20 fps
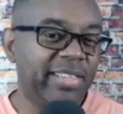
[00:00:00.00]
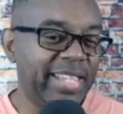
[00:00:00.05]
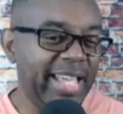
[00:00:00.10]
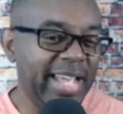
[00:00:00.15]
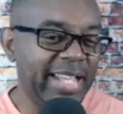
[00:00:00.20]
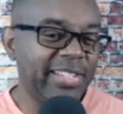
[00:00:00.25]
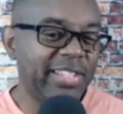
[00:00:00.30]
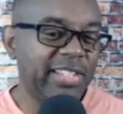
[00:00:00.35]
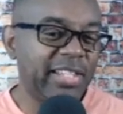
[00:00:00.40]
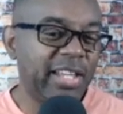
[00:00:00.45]

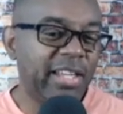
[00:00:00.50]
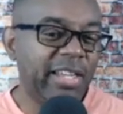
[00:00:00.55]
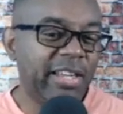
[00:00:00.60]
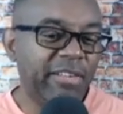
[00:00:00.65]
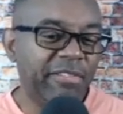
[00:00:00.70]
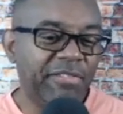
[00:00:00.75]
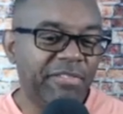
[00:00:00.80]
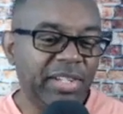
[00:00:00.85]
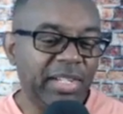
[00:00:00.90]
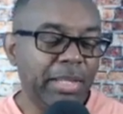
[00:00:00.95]
That's
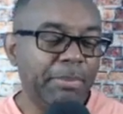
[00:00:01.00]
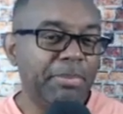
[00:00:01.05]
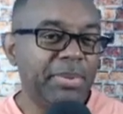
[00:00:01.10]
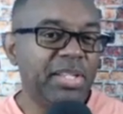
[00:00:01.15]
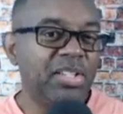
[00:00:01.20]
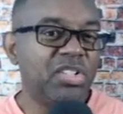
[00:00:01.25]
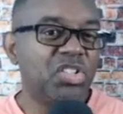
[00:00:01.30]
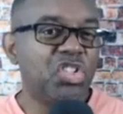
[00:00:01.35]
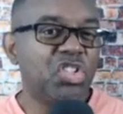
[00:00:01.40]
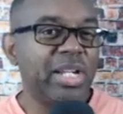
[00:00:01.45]

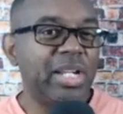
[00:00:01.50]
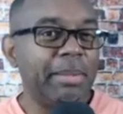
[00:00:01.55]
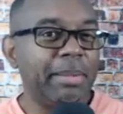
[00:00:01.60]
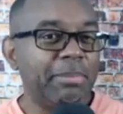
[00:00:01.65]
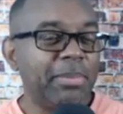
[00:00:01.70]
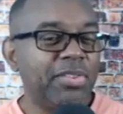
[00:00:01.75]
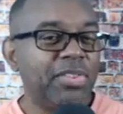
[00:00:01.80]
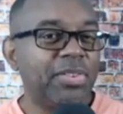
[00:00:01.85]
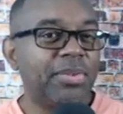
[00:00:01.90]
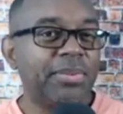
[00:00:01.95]
Philippians
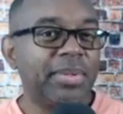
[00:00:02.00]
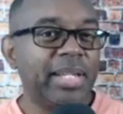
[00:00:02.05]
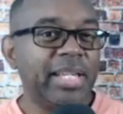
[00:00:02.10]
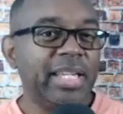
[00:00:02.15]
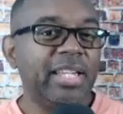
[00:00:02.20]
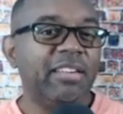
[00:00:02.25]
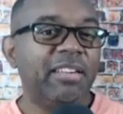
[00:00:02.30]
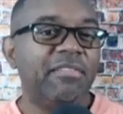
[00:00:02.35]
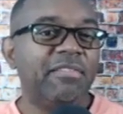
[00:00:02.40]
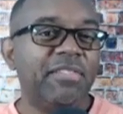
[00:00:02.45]
chapter
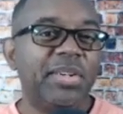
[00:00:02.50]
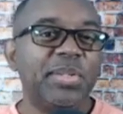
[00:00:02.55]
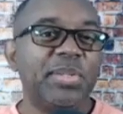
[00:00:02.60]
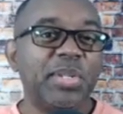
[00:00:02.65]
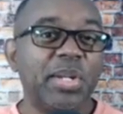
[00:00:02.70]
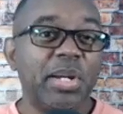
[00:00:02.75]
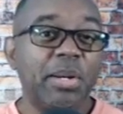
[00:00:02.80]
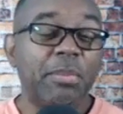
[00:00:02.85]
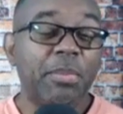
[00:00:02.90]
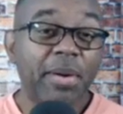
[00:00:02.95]
3, verse
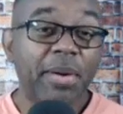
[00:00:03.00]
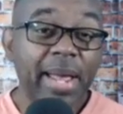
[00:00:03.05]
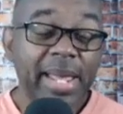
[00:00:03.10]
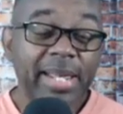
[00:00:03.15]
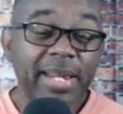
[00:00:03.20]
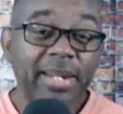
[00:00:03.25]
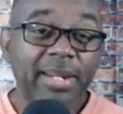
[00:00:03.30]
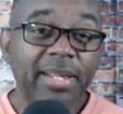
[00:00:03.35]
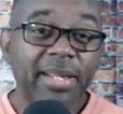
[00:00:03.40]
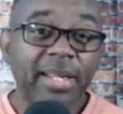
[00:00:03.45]
number
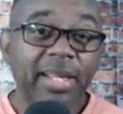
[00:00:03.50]
8.